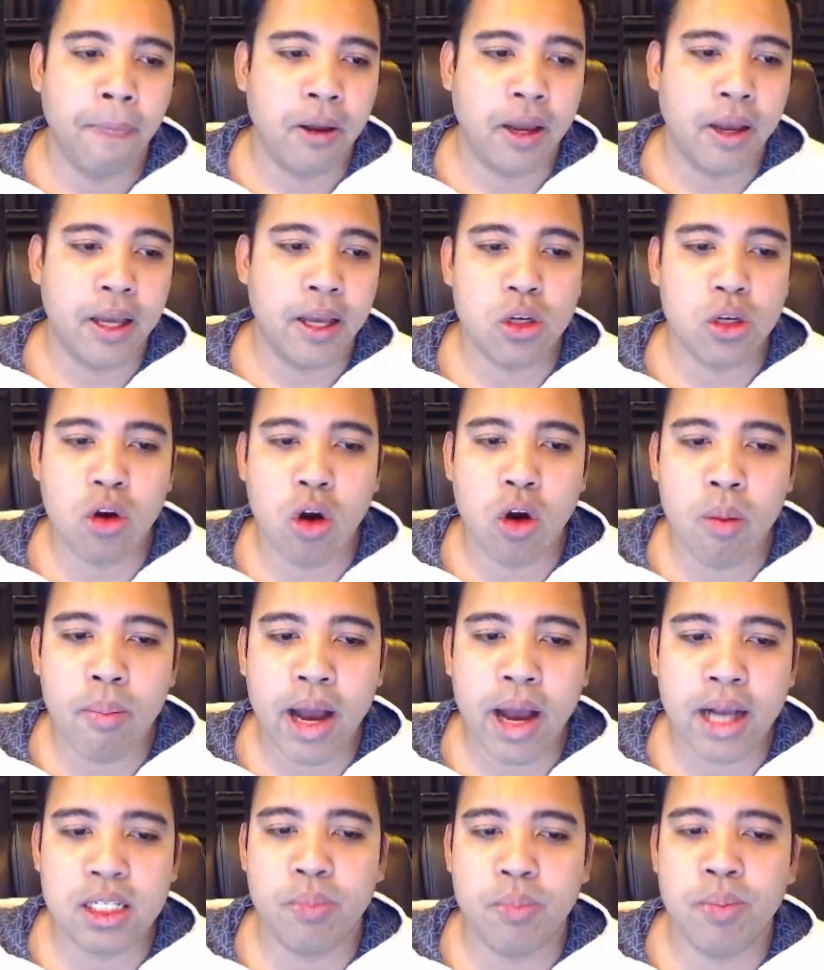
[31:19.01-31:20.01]
Okay, so going
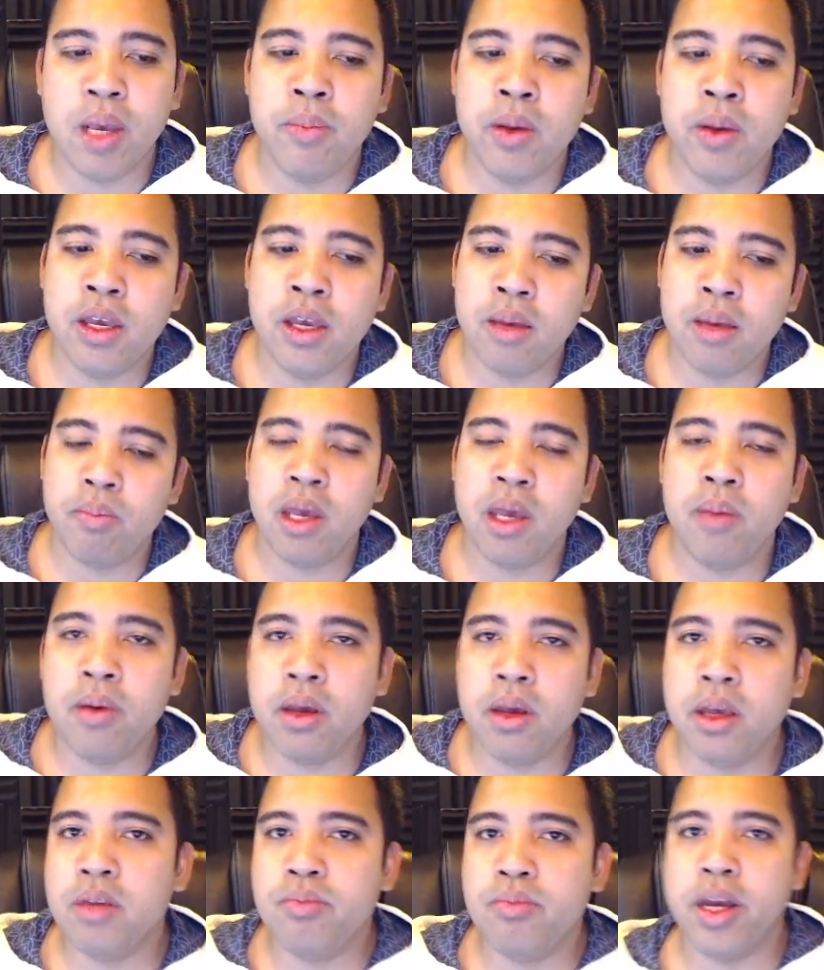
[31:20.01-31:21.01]
back to PPE.
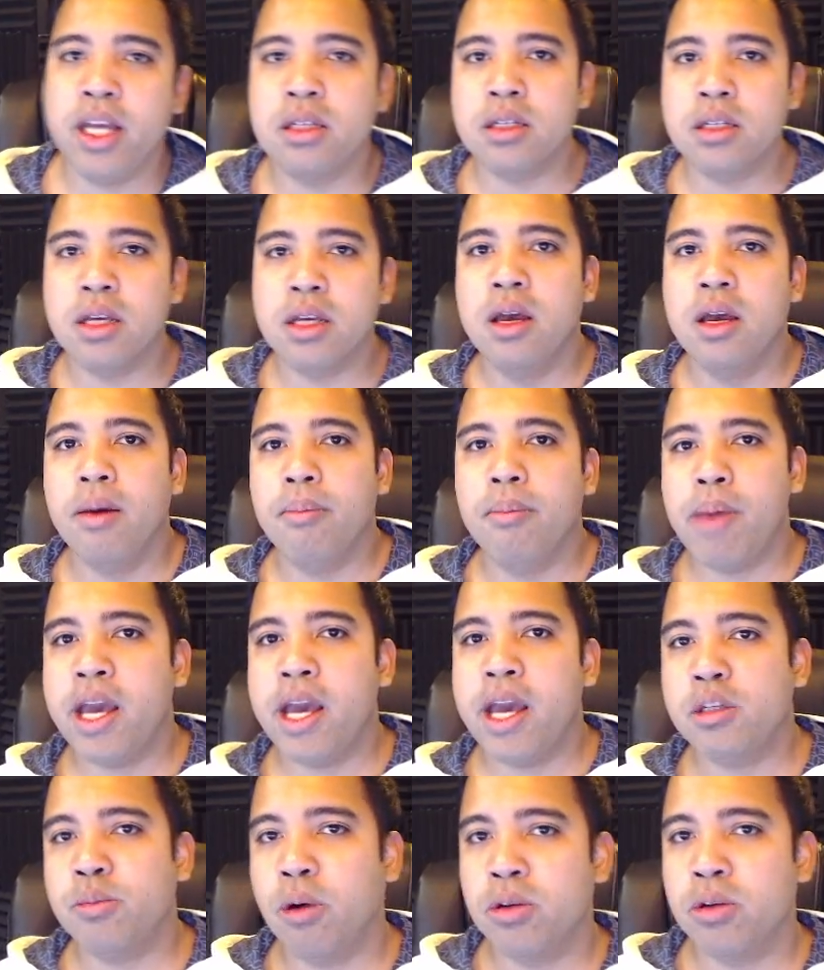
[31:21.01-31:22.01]
PPE means
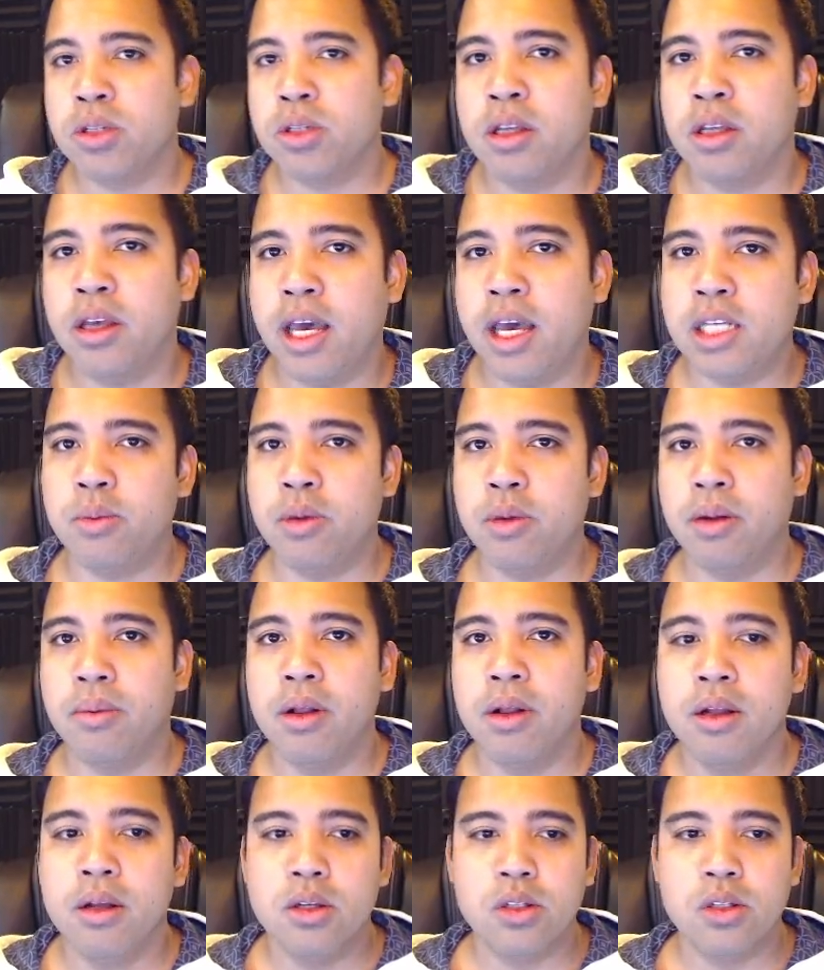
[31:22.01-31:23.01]
page post engagement.
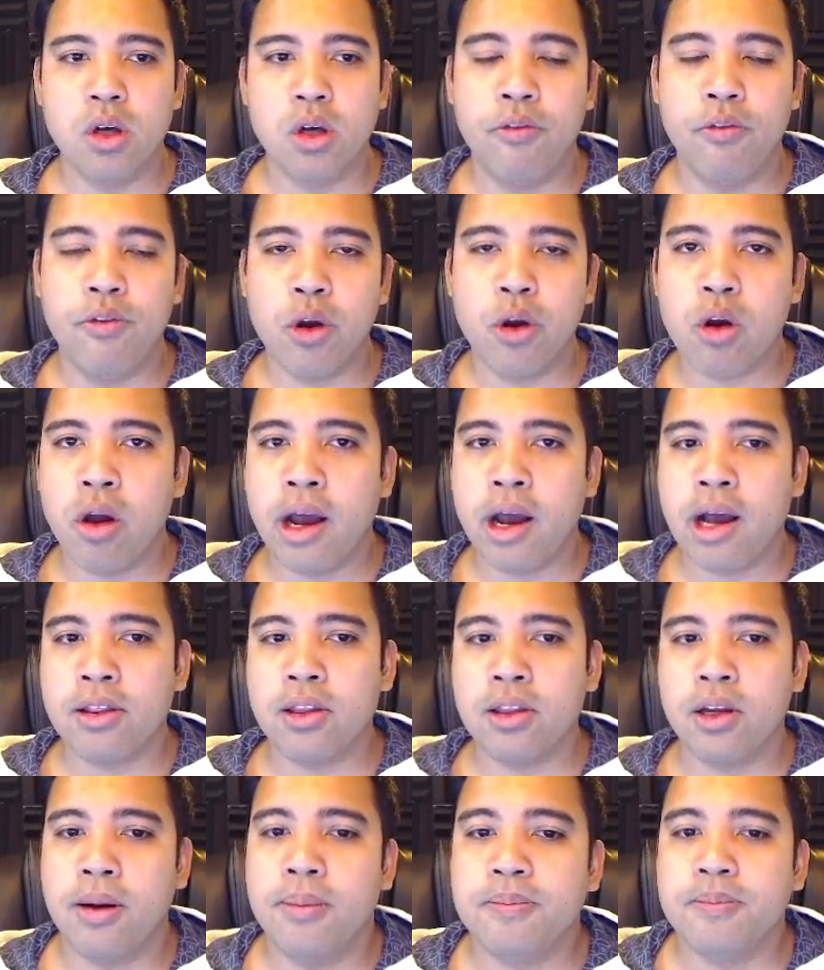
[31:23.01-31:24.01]
So if you're going out
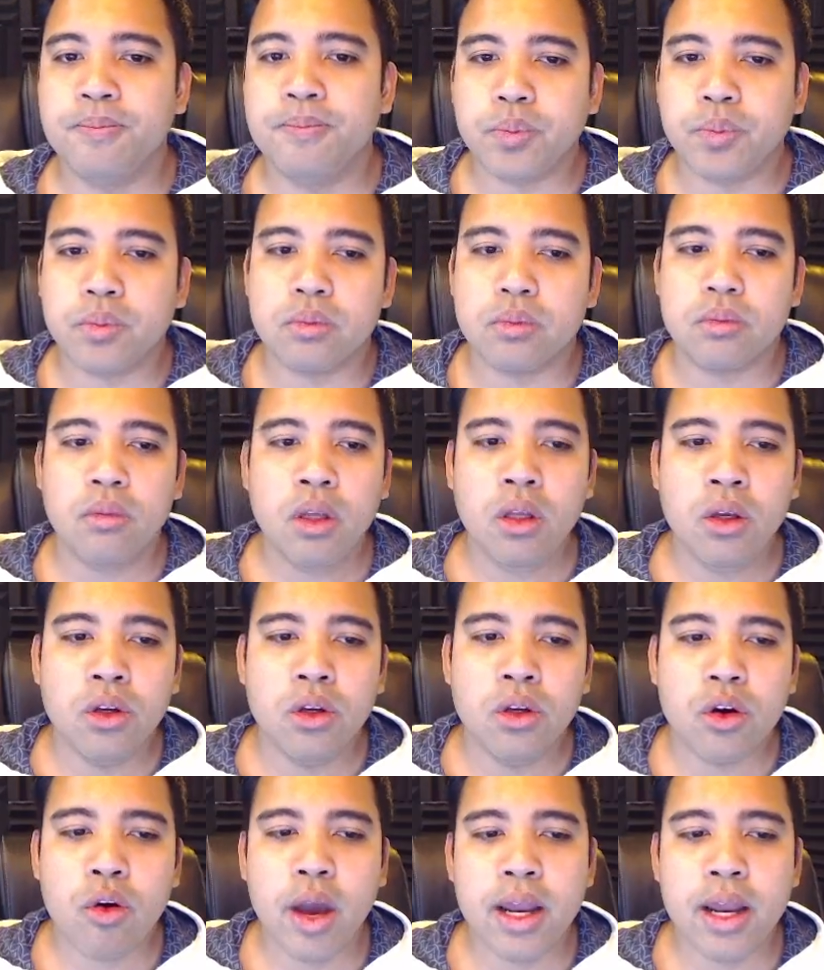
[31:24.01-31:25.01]
there,
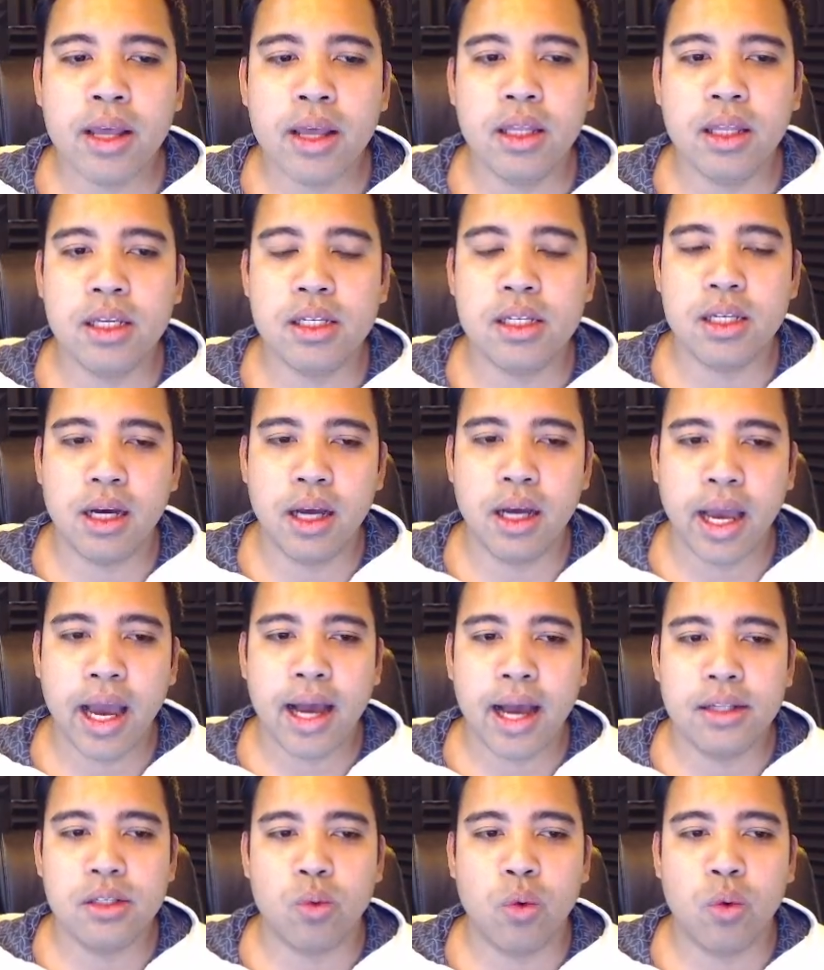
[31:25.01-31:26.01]
you're creating these
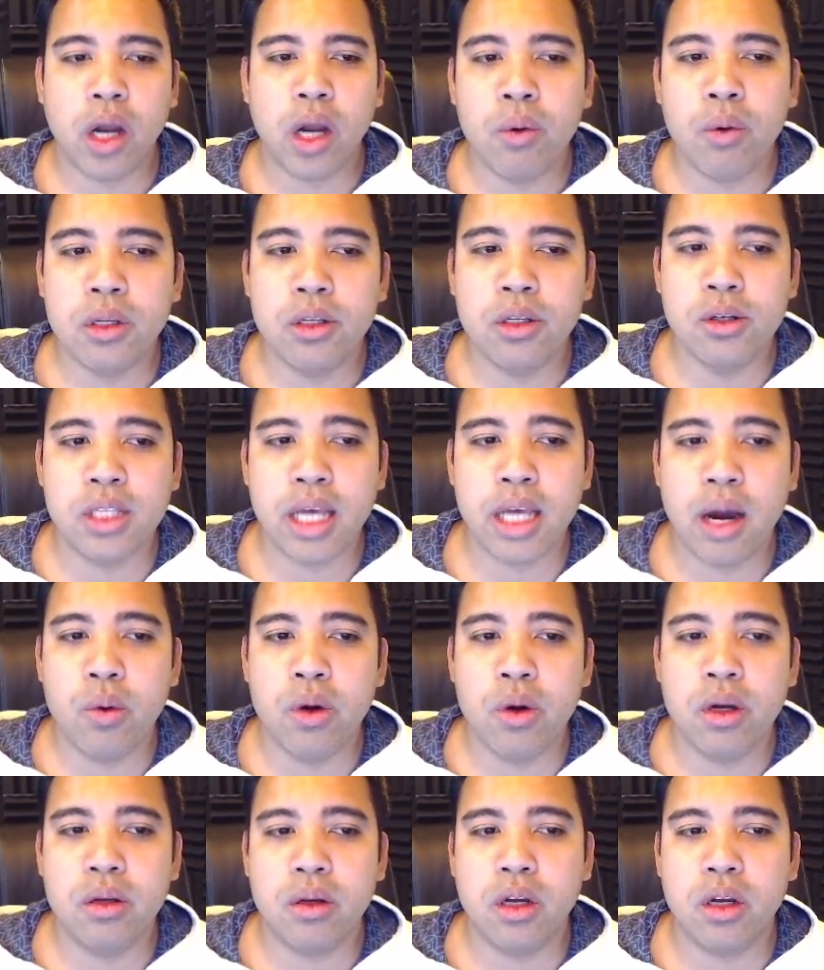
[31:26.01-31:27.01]
ads, what I would do is I
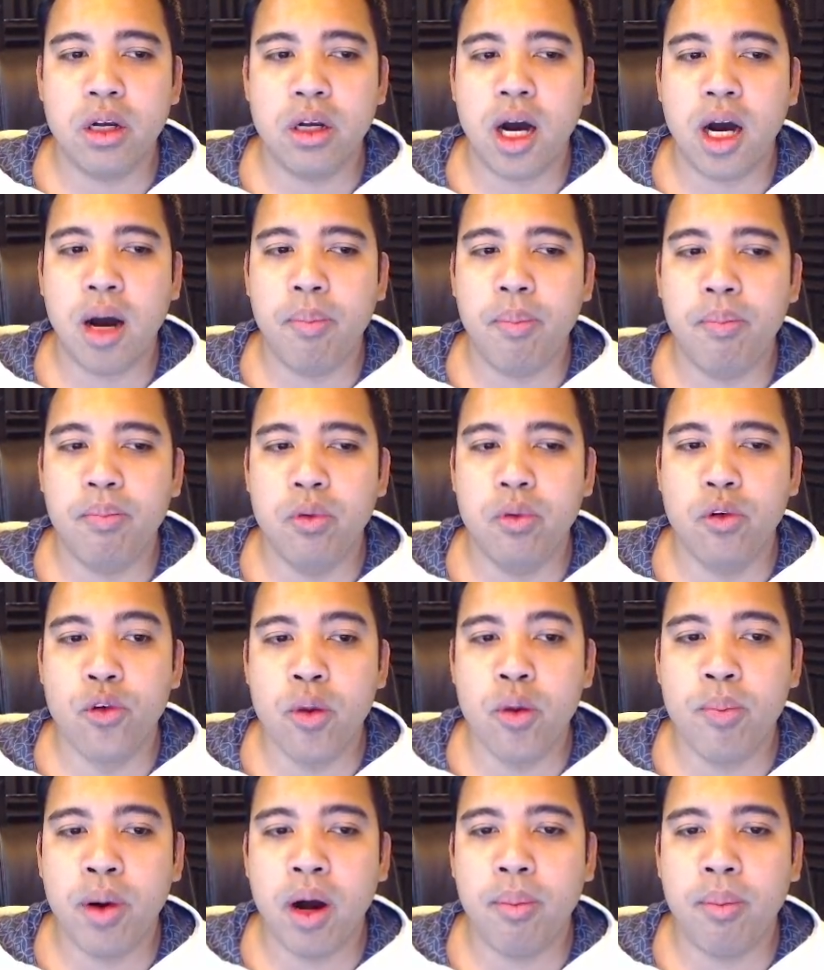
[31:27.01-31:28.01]
would
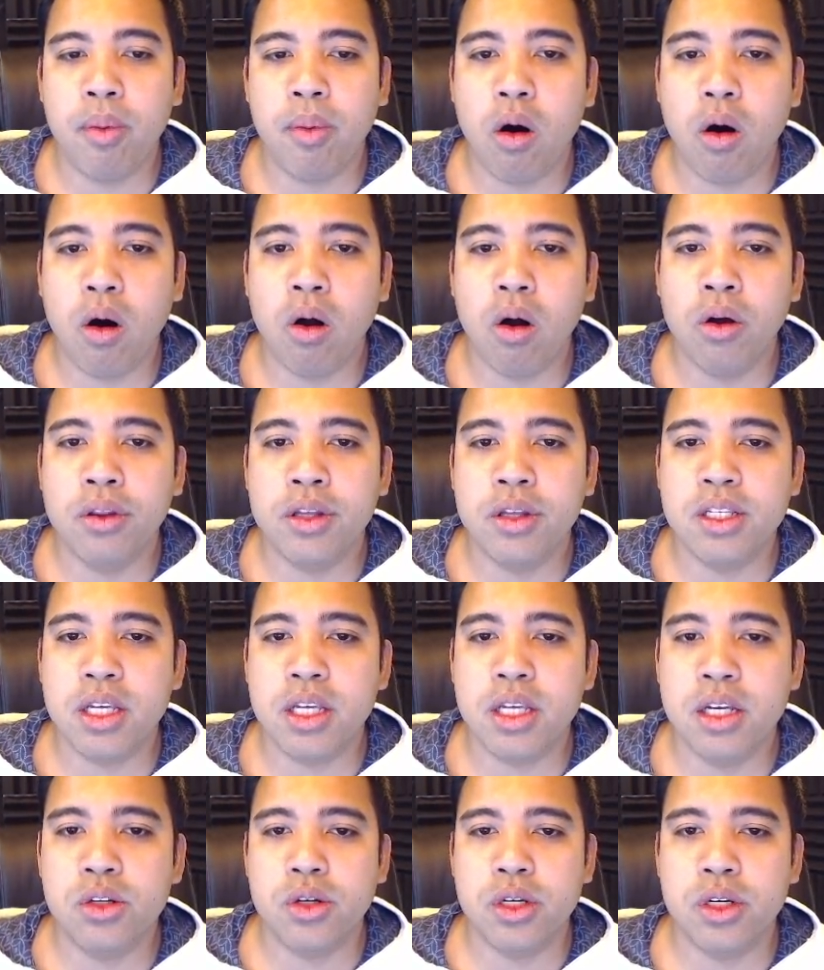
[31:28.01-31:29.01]
group up all these
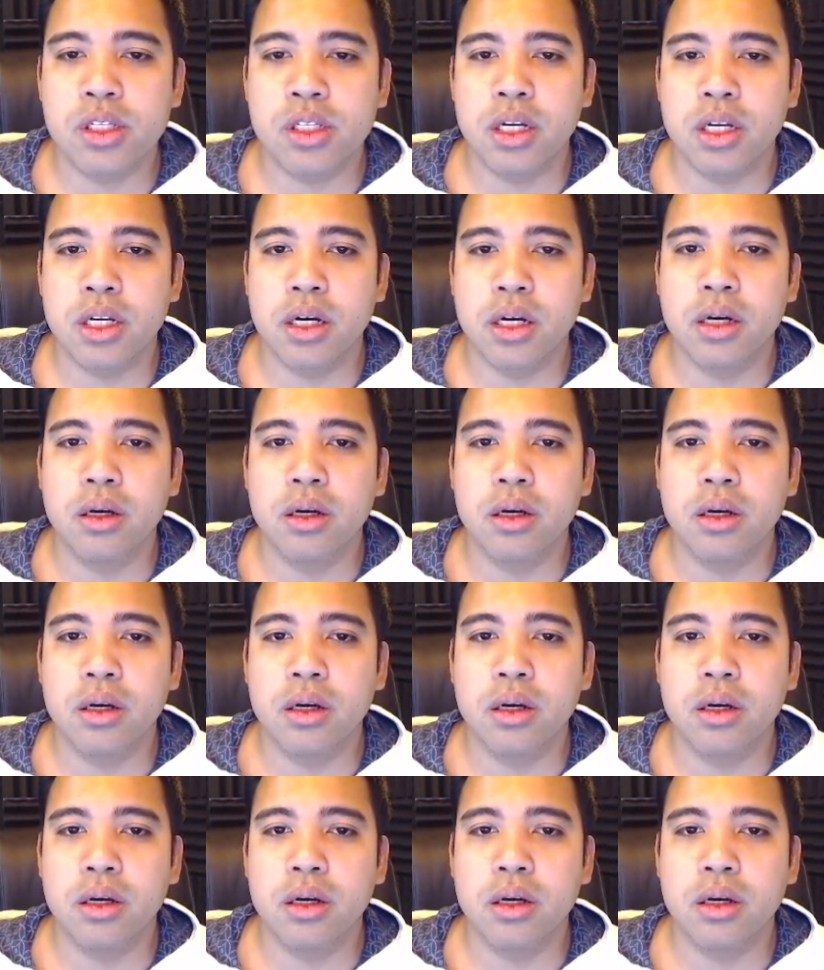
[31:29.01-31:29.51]
interests here